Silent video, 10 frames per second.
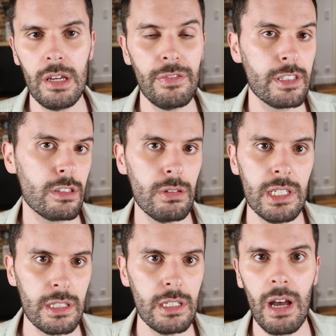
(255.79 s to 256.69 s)
If it's too
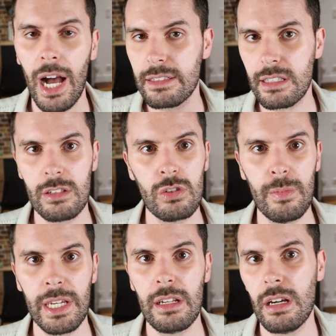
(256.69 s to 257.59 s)
easy, ask it to
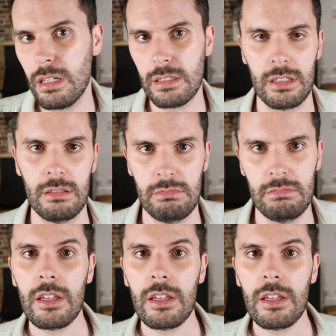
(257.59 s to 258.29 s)
make it harder.